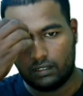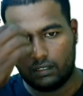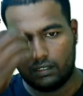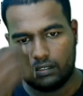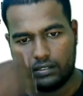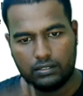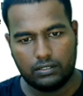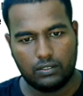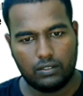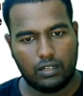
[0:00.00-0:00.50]

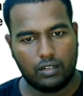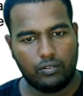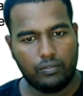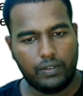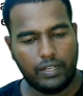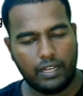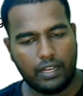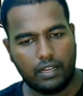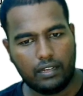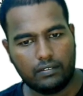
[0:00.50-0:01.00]
So now we
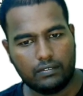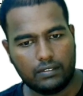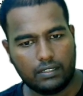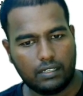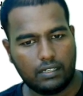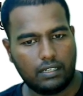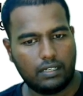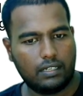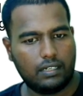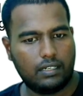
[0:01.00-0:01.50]
have
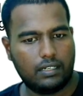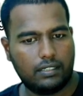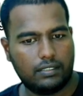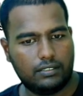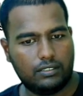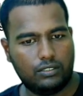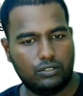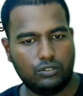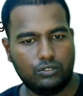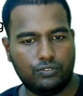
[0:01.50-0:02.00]

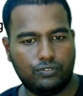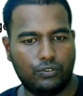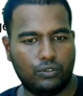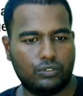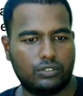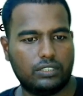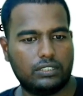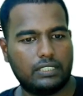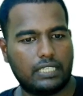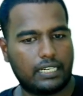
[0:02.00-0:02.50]
two
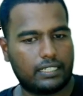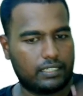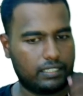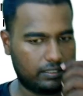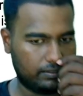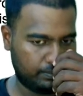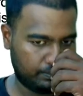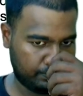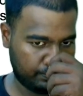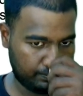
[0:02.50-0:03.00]
forces
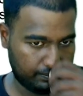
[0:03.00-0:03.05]
acting.